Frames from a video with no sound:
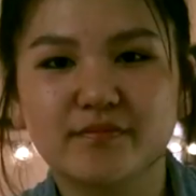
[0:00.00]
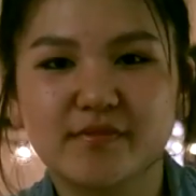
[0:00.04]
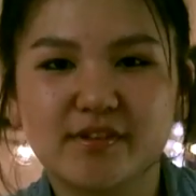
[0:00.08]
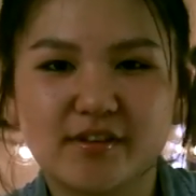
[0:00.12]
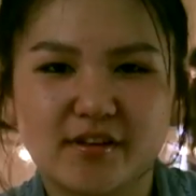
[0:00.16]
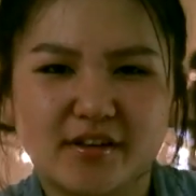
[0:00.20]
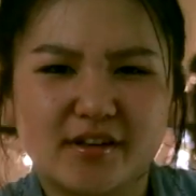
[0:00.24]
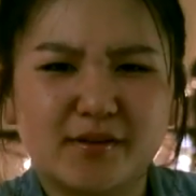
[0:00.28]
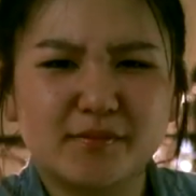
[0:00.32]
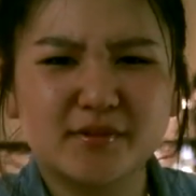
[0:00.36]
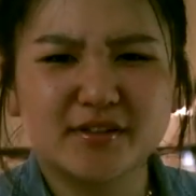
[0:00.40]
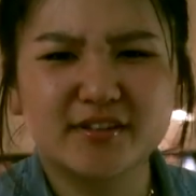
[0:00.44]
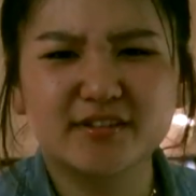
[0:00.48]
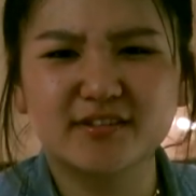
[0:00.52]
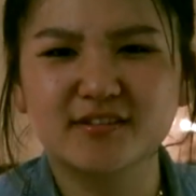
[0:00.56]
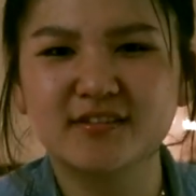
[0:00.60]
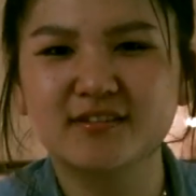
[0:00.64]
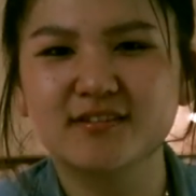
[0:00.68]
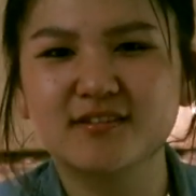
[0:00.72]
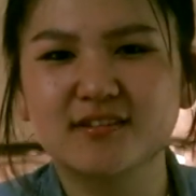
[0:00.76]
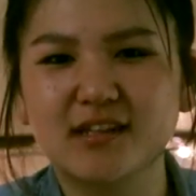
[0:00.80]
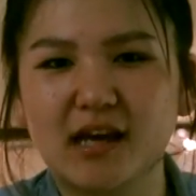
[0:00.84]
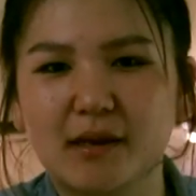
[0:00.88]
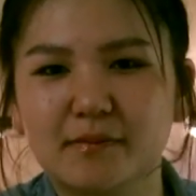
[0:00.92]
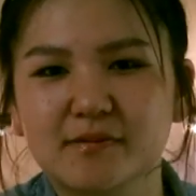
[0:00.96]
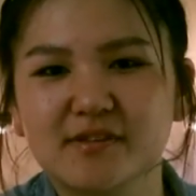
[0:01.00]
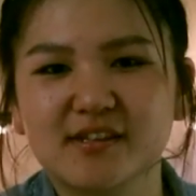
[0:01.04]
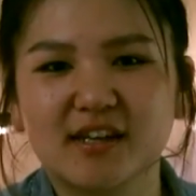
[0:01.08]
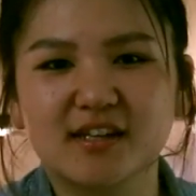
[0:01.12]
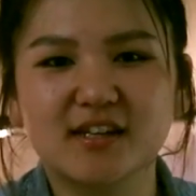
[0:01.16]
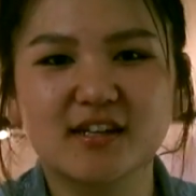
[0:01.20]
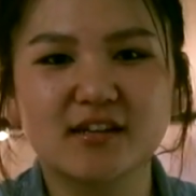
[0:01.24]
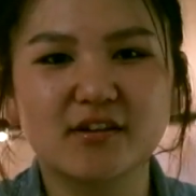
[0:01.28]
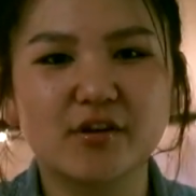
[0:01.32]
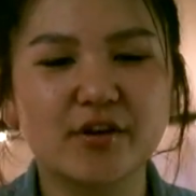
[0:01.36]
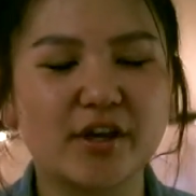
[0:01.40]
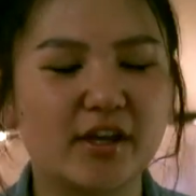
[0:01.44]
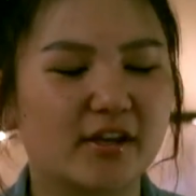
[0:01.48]
Sorry, I'm a little
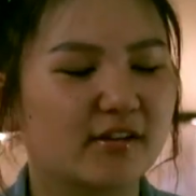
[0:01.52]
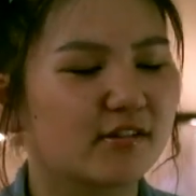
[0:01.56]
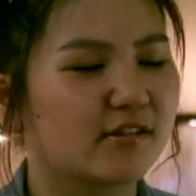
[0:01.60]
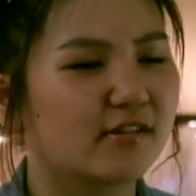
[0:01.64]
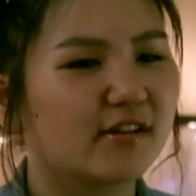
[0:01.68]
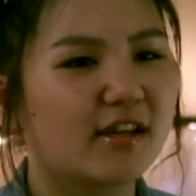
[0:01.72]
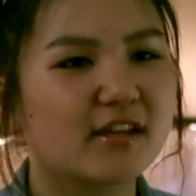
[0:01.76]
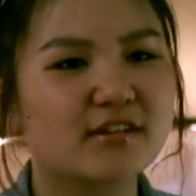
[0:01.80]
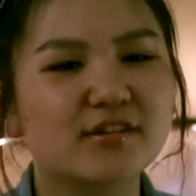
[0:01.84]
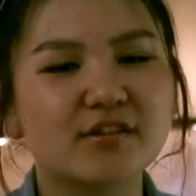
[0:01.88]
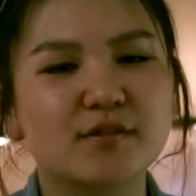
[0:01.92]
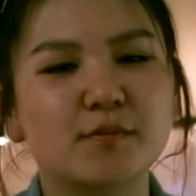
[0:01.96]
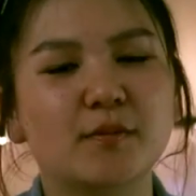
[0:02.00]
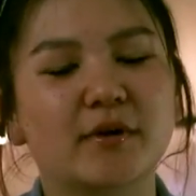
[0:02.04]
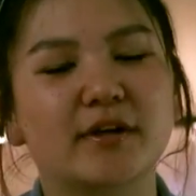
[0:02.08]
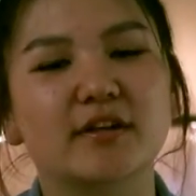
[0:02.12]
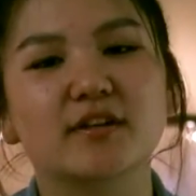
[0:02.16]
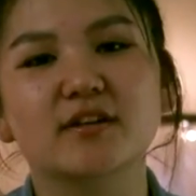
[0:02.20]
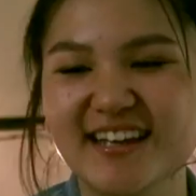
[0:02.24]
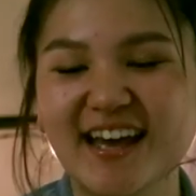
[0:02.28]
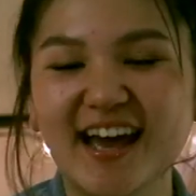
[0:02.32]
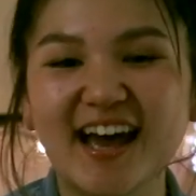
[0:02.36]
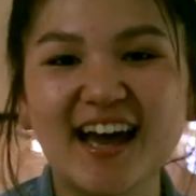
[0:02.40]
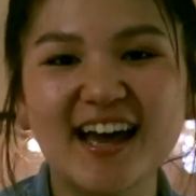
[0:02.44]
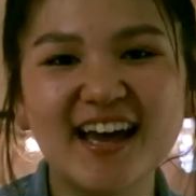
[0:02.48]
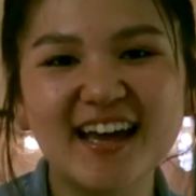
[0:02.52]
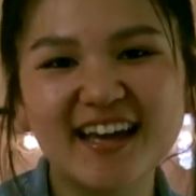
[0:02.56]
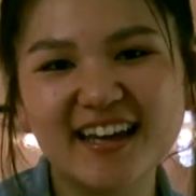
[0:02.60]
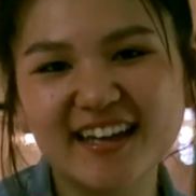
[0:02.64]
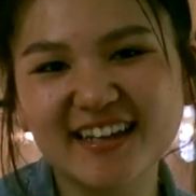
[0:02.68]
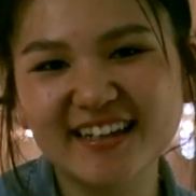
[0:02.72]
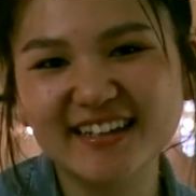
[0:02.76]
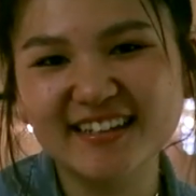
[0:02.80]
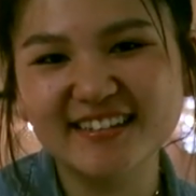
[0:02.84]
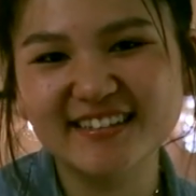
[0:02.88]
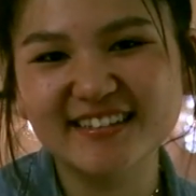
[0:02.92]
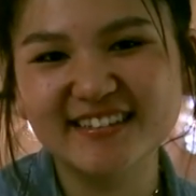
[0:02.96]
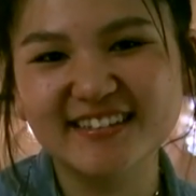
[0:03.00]
lopsided. Okay, get to the point.
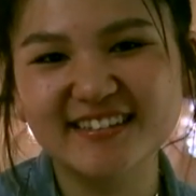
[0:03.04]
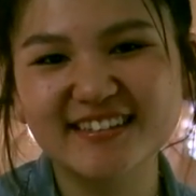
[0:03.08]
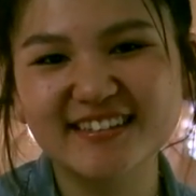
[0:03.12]
Hi.